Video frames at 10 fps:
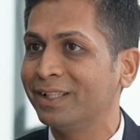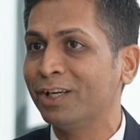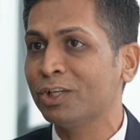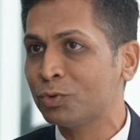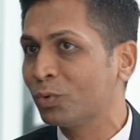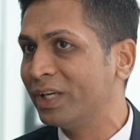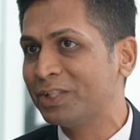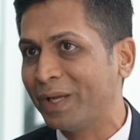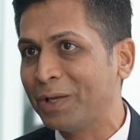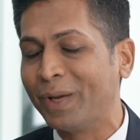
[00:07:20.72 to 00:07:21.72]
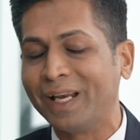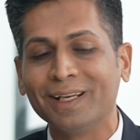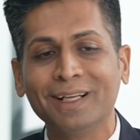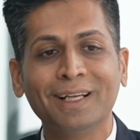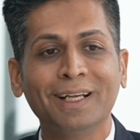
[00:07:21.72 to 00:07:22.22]
They understood REITs very well,
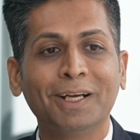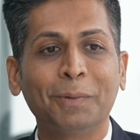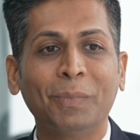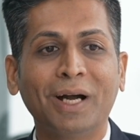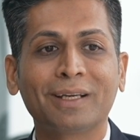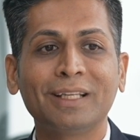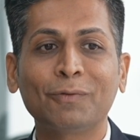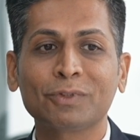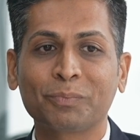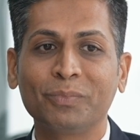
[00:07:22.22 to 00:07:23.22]
but that was